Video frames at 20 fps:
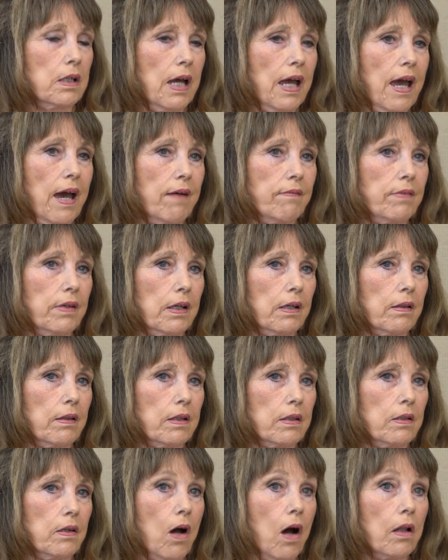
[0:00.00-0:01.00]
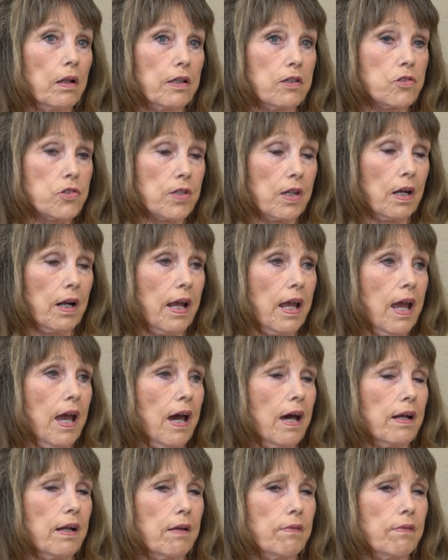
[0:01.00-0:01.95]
having the knowledge that I had,